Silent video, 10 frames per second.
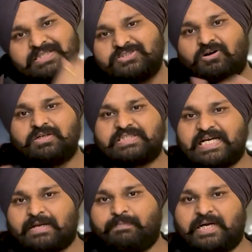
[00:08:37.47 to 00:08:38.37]
resolves
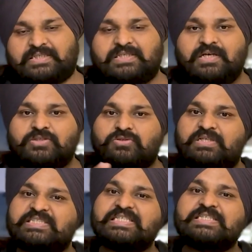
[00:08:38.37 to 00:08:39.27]
that bugs. So
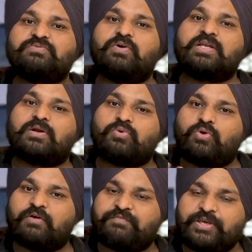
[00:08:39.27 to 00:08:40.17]
this is what the role
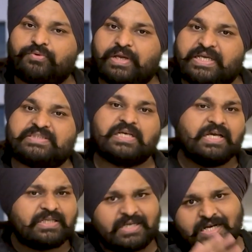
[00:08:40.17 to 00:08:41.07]
of QA is.
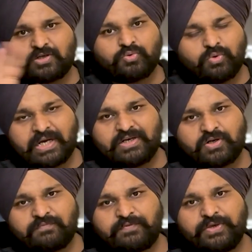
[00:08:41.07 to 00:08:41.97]
There are two kinds
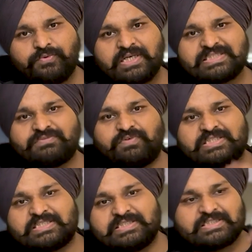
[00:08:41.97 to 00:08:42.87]
of QAs.
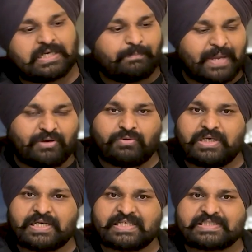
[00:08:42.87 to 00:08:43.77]
First is the manual
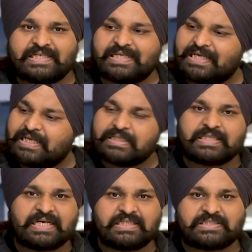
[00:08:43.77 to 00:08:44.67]
testing,
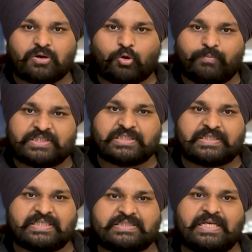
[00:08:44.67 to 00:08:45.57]
then is the automation
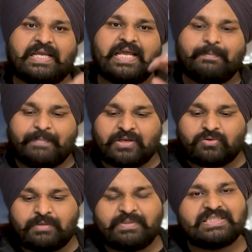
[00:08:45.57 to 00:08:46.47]
testing.
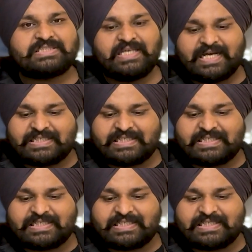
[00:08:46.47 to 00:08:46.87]
Manual means they are